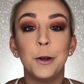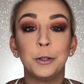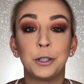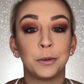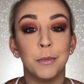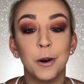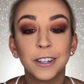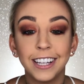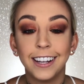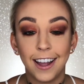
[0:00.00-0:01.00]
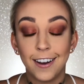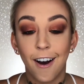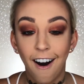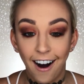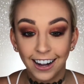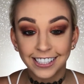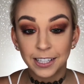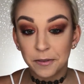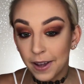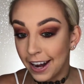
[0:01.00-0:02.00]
smoky and awesome,